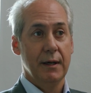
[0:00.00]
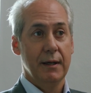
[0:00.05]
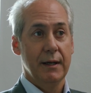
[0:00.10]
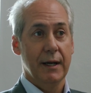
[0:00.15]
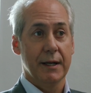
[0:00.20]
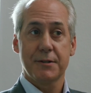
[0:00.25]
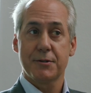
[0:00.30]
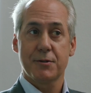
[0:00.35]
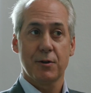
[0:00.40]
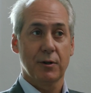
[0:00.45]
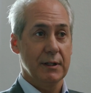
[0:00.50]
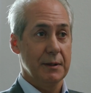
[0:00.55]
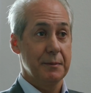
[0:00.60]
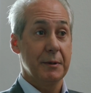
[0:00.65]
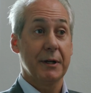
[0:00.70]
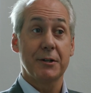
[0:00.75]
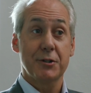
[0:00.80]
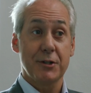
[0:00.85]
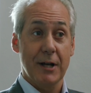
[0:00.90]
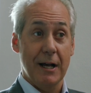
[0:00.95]
And it's certainly
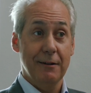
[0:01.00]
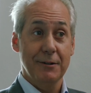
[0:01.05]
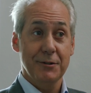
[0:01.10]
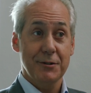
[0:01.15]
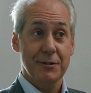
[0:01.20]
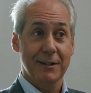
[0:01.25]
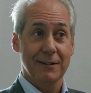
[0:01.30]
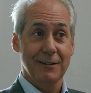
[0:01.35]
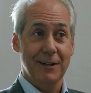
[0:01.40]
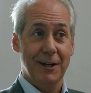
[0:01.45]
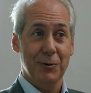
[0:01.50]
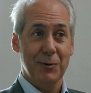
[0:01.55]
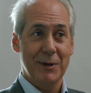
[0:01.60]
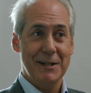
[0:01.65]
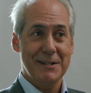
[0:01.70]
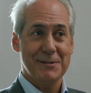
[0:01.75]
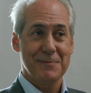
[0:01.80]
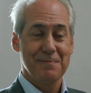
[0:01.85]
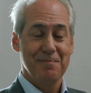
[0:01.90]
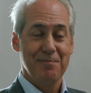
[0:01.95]
been a challenge in a lot of
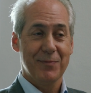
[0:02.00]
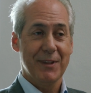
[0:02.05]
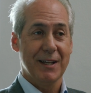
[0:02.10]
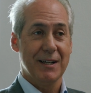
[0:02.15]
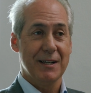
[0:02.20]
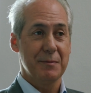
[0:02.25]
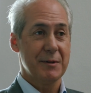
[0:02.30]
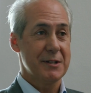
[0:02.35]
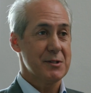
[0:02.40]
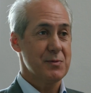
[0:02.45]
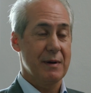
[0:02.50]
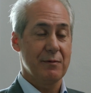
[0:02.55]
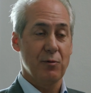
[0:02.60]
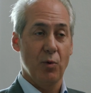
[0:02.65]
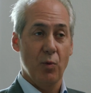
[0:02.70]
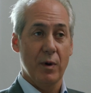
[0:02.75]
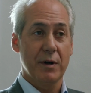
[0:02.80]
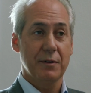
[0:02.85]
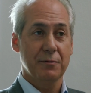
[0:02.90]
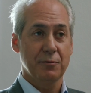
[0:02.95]
ways because we have a
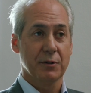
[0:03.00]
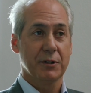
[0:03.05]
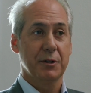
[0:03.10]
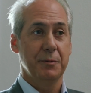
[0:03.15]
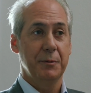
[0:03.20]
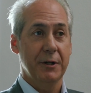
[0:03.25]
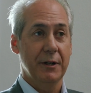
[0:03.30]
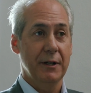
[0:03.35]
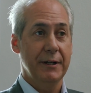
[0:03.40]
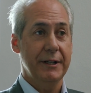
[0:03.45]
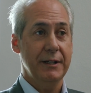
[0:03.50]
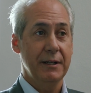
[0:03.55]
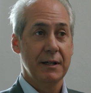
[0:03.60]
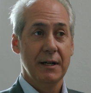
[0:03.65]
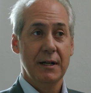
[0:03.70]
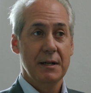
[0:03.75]
wonderful community,